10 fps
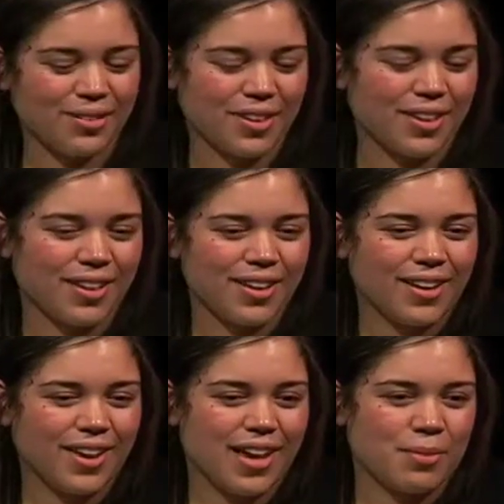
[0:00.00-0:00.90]
that
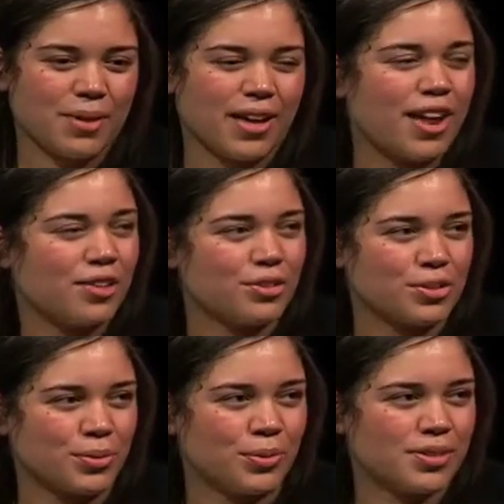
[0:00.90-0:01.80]
at other
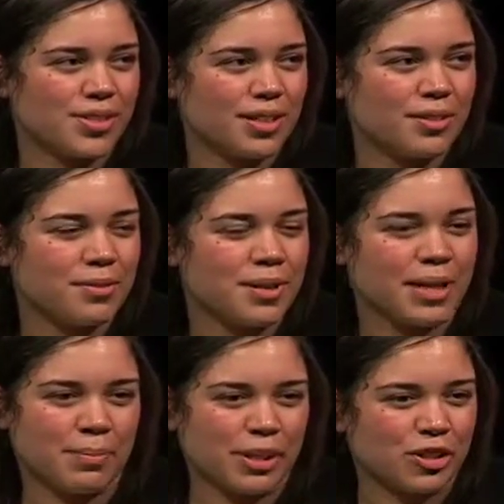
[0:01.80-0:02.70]
schools,
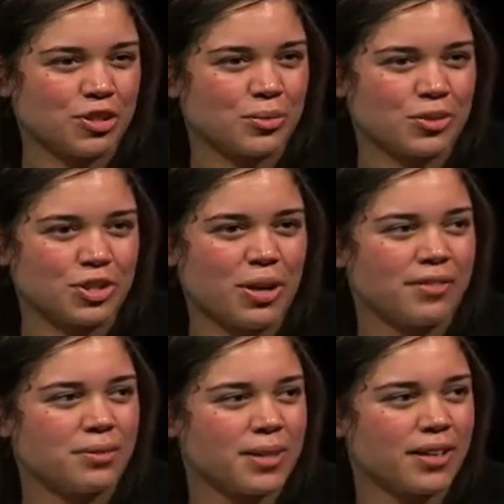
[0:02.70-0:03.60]
like bigger schools, you
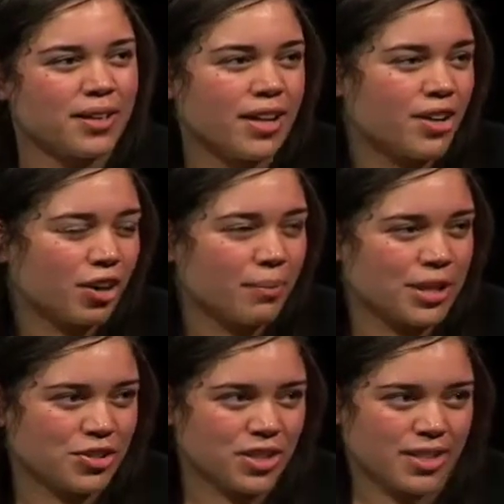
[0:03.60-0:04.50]
have to be an art
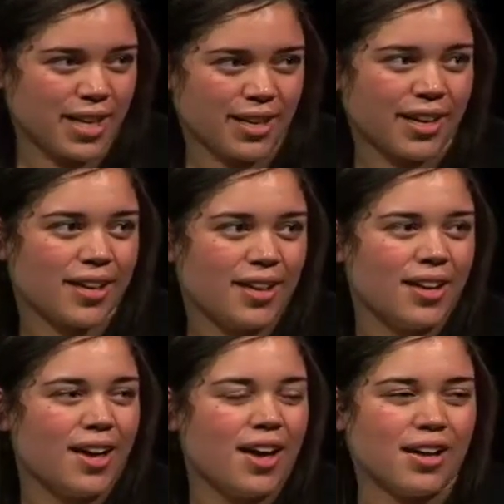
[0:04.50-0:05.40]
major to take it,
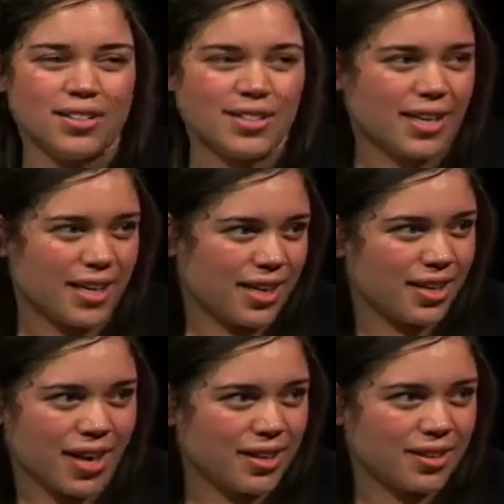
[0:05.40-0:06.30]
to take any
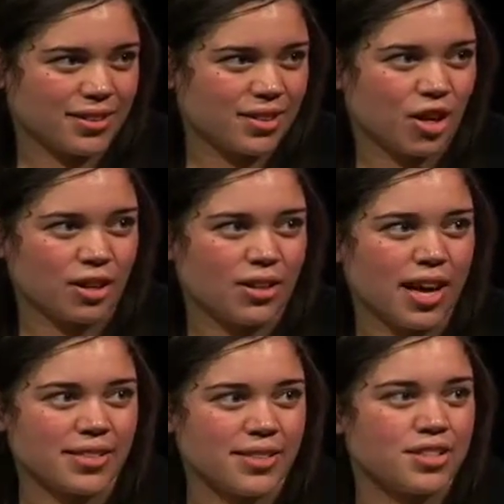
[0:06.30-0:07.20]
kind of art
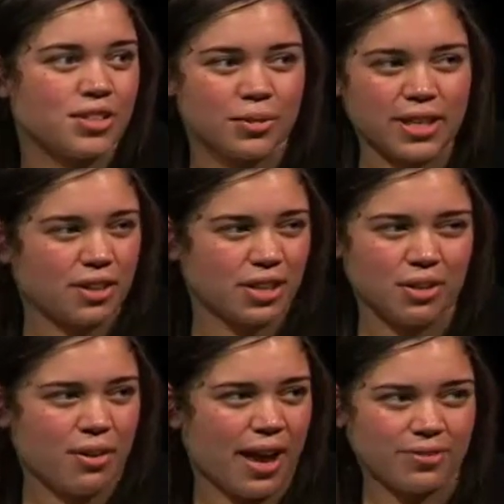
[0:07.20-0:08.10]
classes. So here you
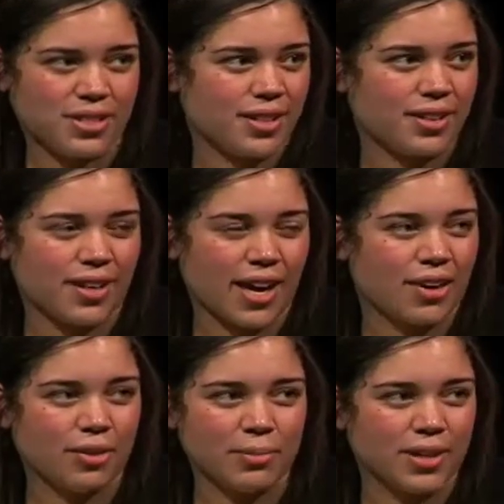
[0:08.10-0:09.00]
don't have to at
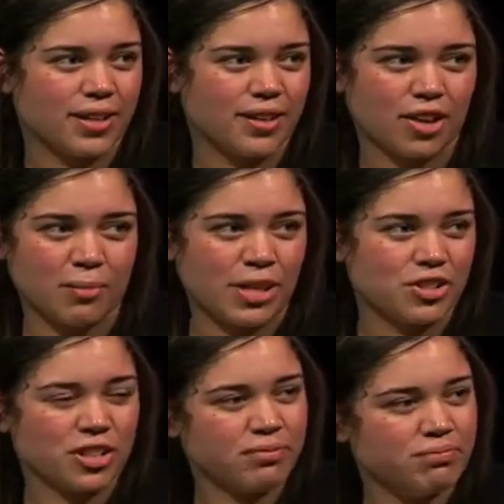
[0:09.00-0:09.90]
all be an art major.